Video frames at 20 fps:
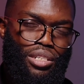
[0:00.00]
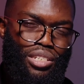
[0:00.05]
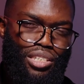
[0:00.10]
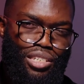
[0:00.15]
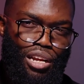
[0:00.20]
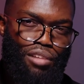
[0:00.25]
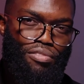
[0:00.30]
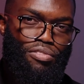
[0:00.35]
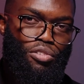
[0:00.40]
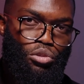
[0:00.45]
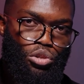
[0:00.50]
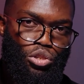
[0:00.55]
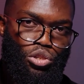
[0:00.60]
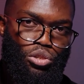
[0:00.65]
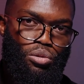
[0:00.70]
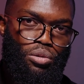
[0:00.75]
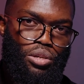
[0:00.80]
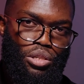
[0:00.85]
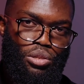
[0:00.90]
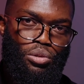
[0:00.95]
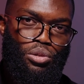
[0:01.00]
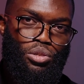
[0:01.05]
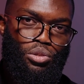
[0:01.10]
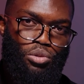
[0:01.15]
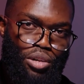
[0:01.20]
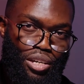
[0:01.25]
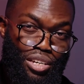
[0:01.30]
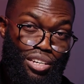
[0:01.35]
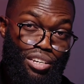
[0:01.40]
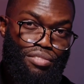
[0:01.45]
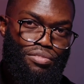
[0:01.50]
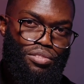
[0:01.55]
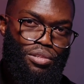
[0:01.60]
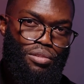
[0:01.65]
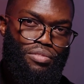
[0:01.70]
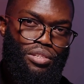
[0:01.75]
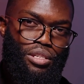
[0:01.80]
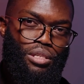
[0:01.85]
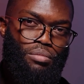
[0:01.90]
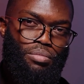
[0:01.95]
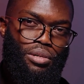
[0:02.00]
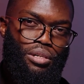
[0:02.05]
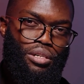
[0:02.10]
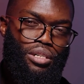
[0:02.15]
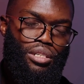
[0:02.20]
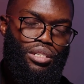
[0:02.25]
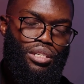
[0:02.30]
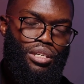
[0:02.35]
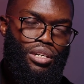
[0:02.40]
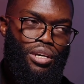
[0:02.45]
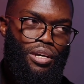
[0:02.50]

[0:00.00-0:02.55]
Self-control is also a gift of the Spirit.